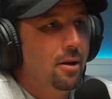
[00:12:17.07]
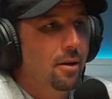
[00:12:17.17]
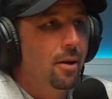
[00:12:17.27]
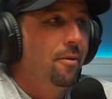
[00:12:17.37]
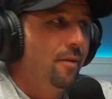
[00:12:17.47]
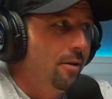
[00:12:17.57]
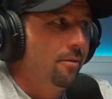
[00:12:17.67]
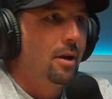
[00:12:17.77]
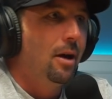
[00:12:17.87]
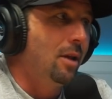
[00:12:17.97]
And then we've had
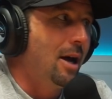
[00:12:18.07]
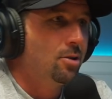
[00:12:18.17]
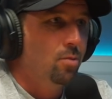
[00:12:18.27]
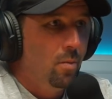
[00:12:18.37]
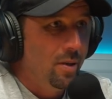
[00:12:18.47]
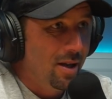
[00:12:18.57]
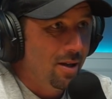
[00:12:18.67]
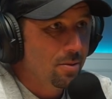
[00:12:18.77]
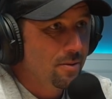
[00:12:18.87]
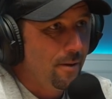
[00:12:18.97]
that last one we
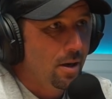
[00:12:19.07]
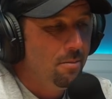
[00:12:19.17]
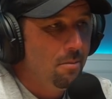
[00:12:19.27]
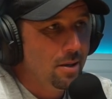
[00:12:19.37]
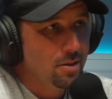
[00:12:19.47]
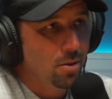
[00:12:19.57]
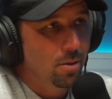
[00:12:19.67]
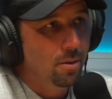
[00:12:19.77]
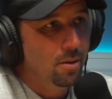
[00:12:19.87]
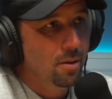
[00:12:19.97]
did was fucking mental. Hmm.